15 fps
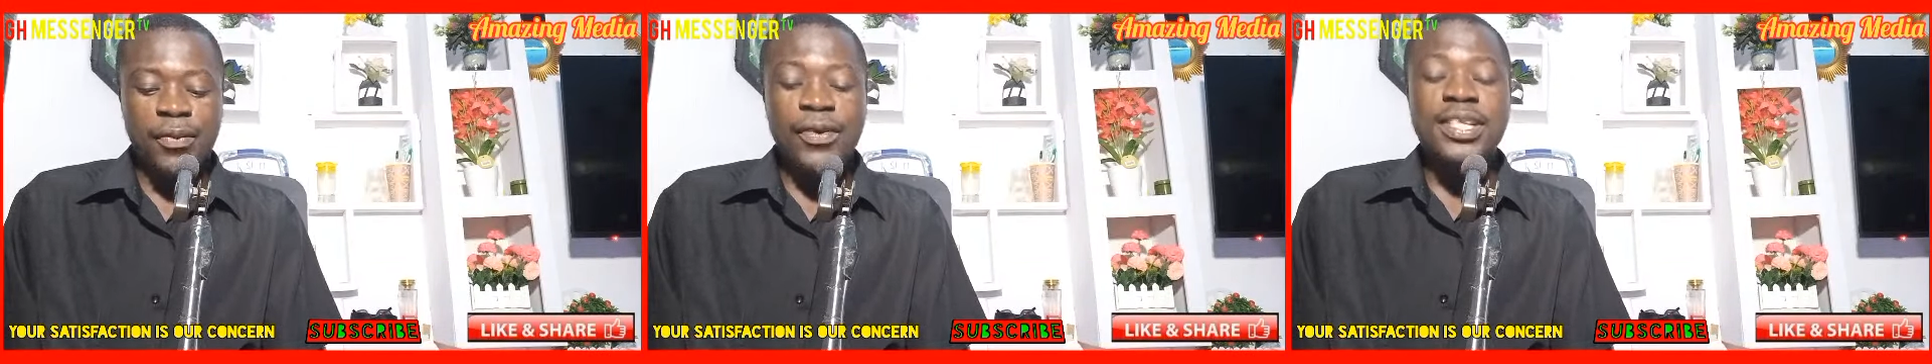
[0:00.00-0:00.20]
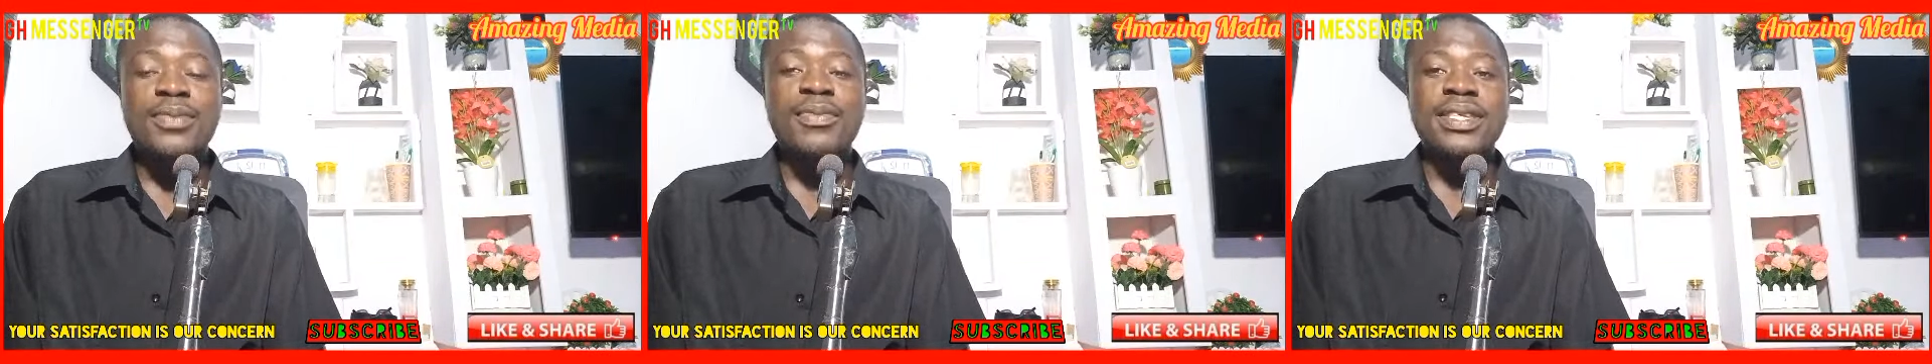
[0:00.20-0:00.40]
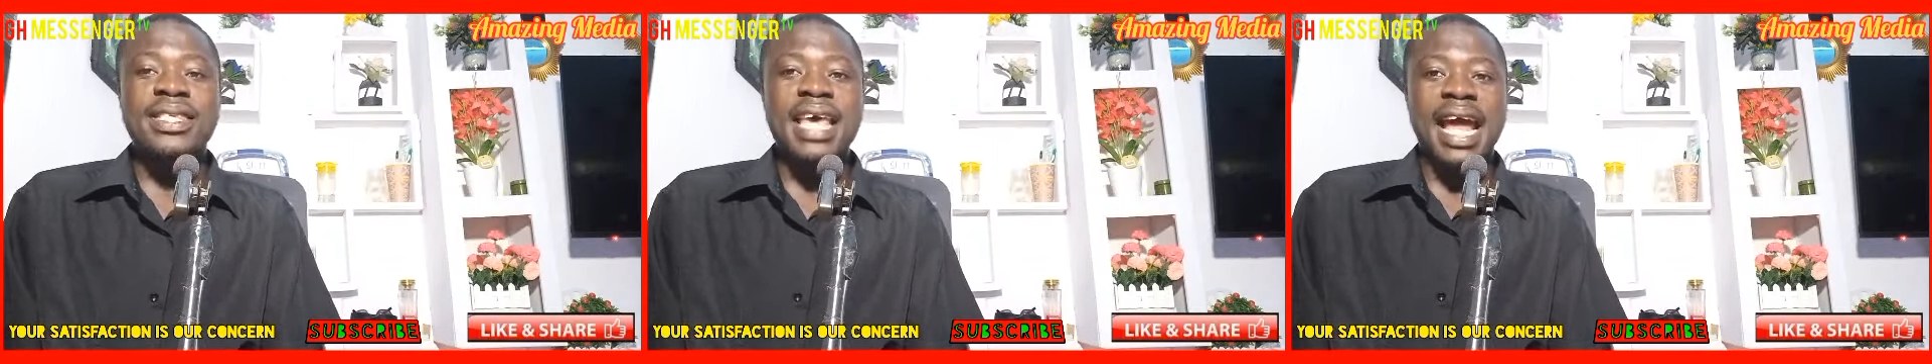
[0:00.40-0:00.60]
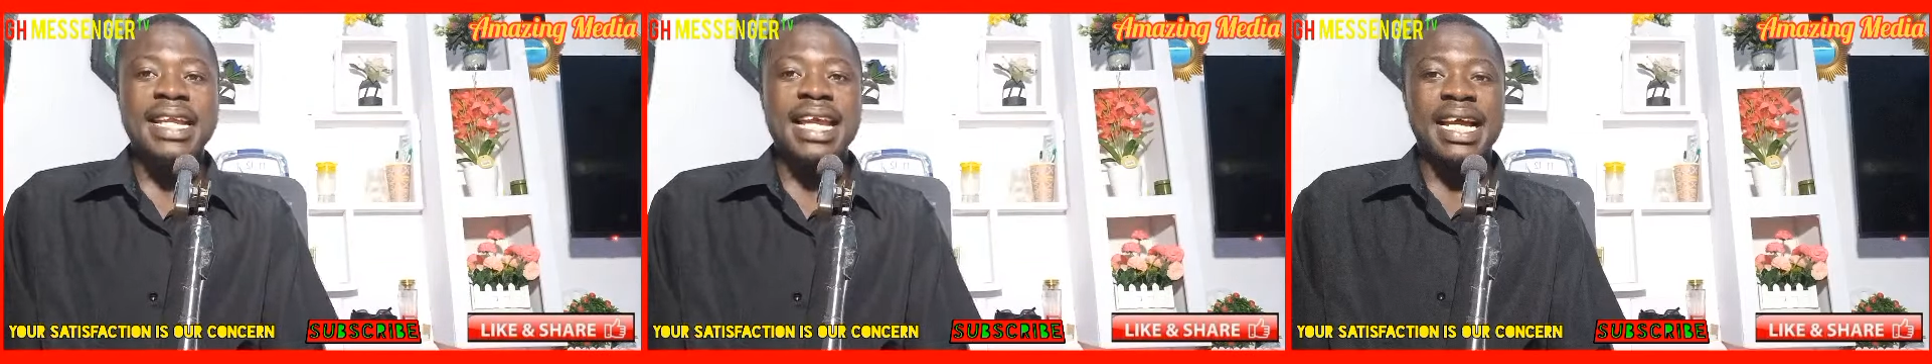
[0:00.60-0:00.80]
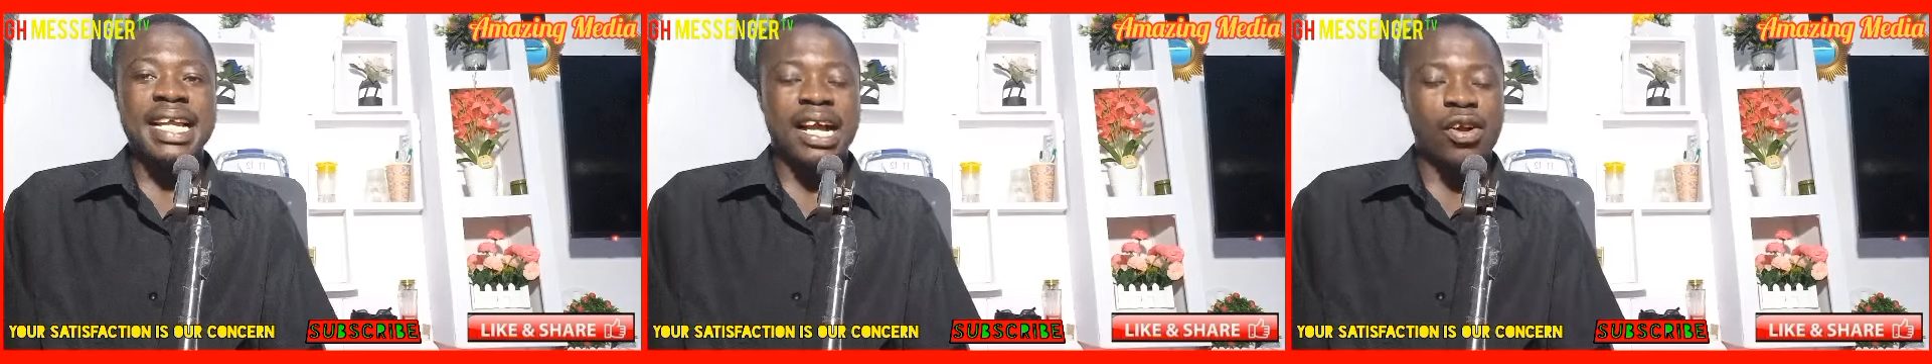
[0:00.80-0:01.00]
Which means
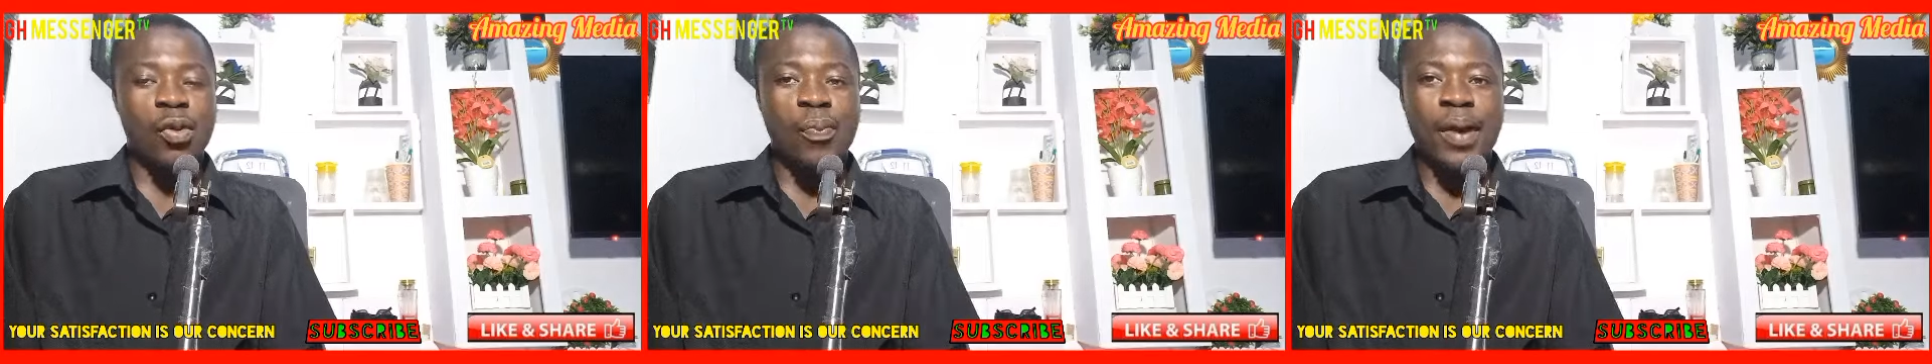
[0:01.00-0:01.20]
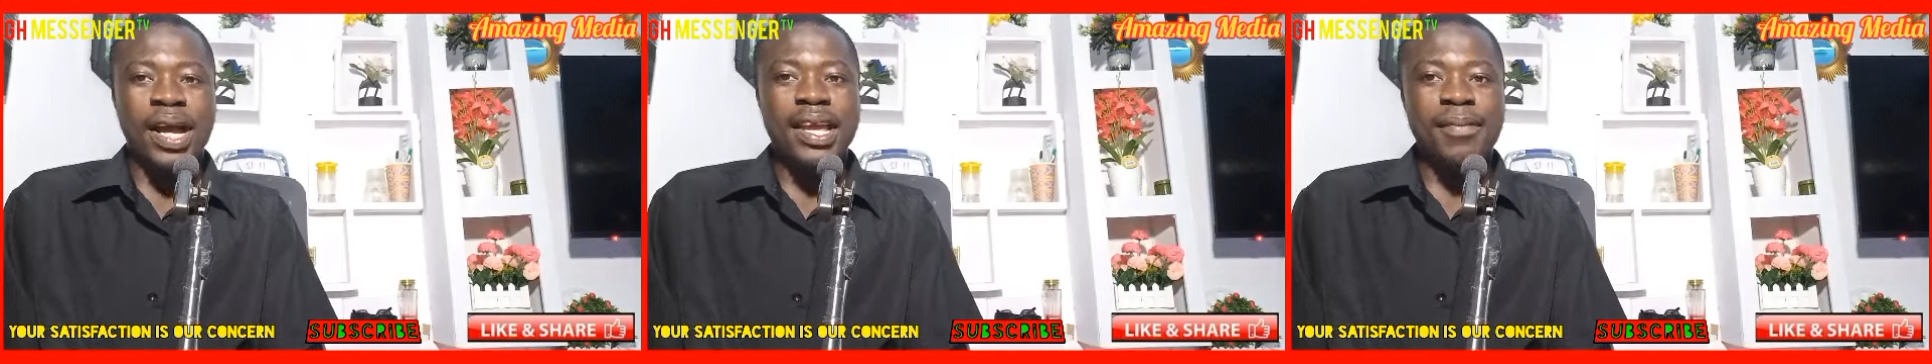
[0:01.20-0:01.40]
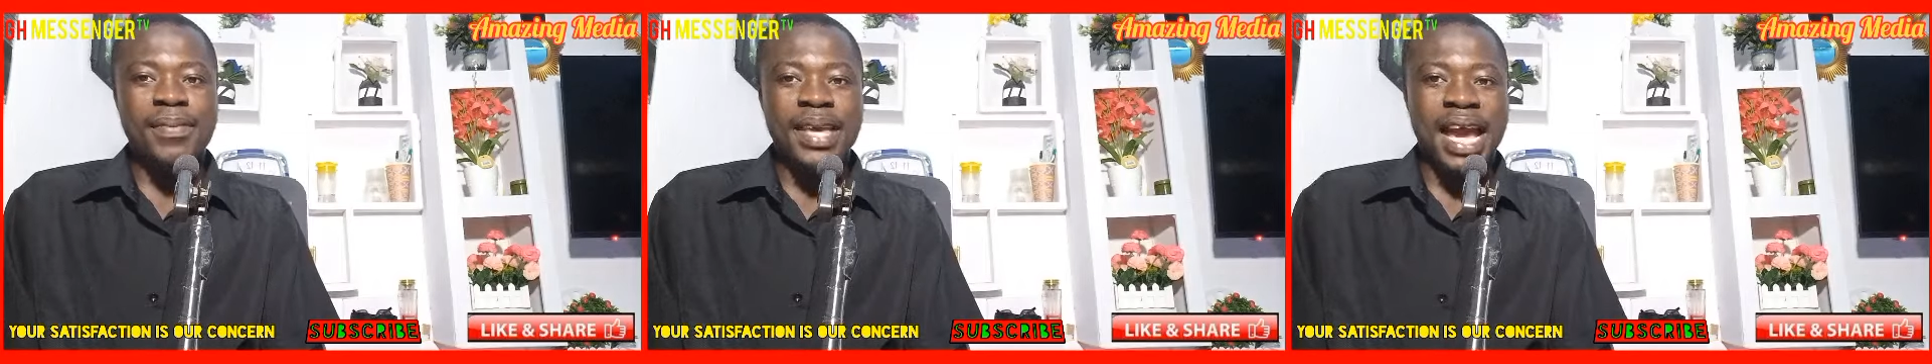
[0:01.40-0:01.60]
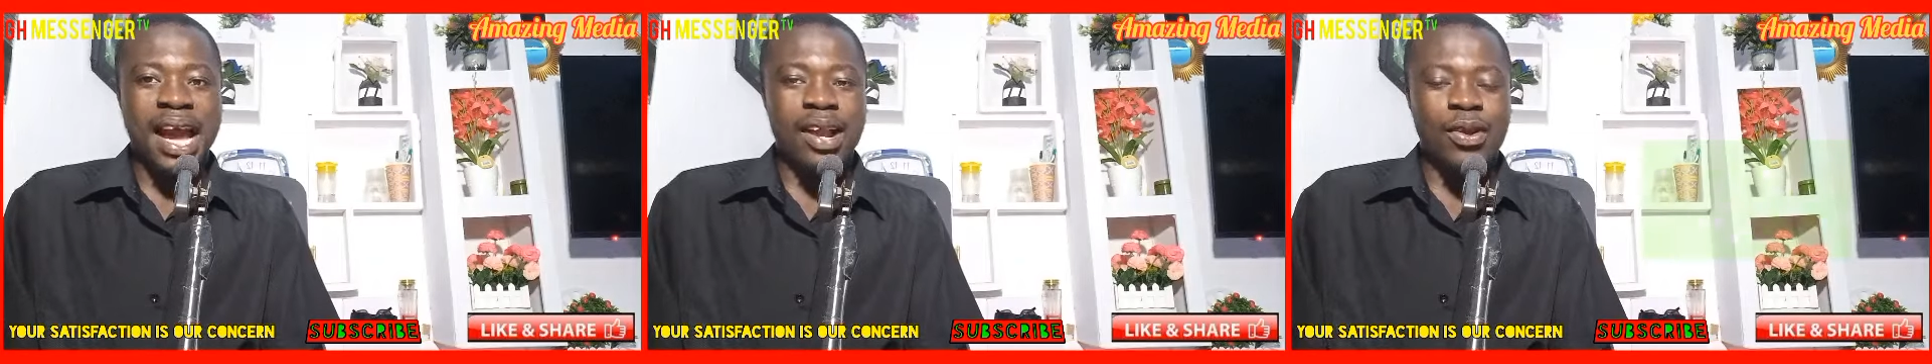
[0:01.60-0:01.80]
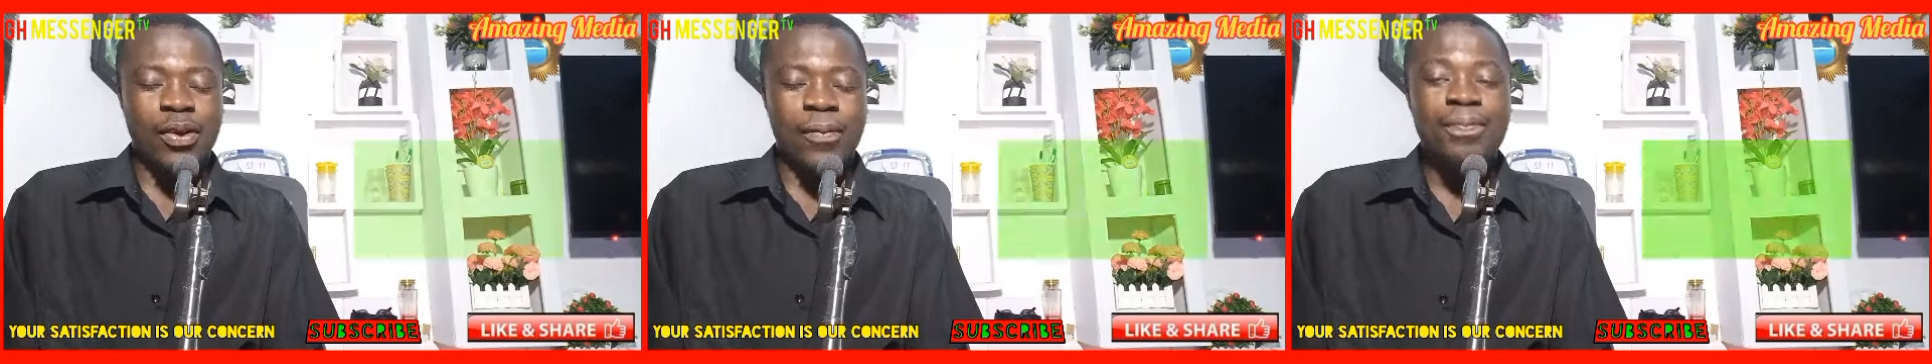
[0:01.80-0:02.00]
that the Yankupan
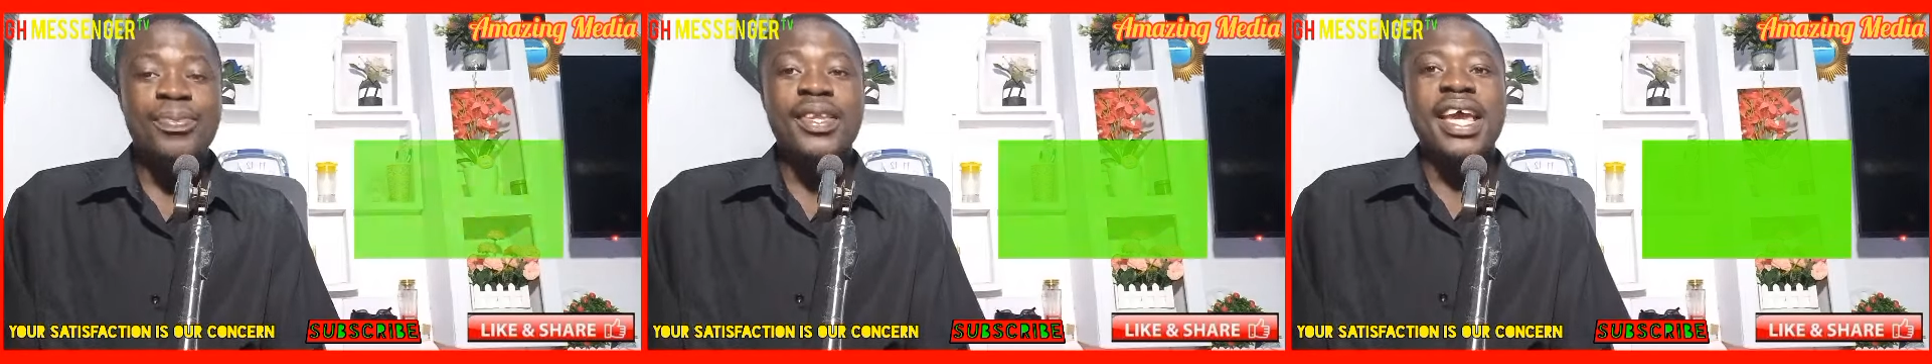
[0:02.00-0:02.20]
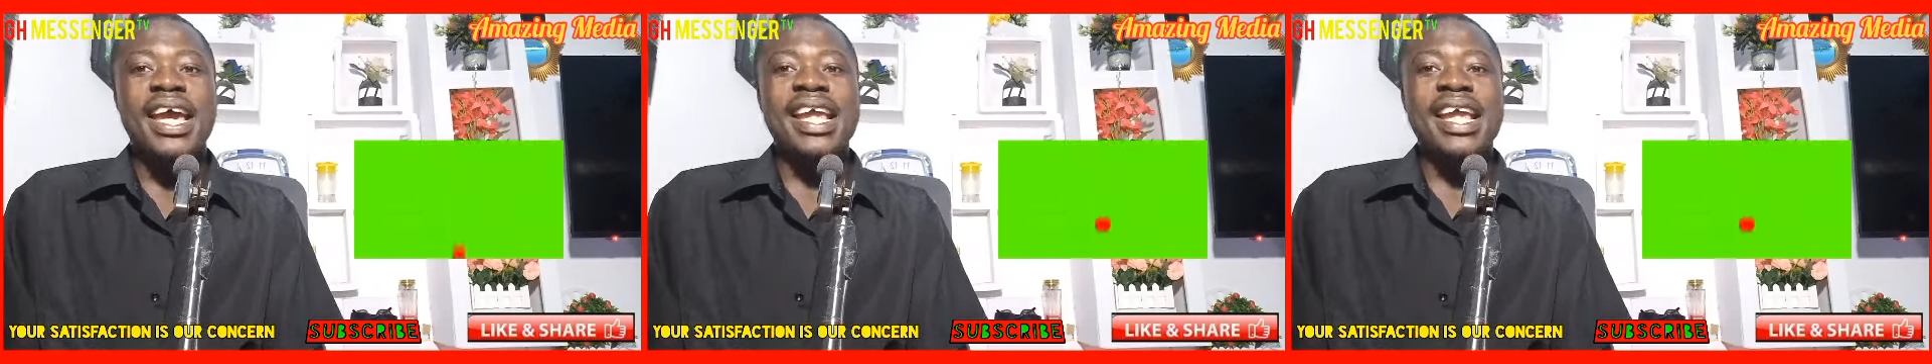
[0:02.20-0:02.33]
Yabiano,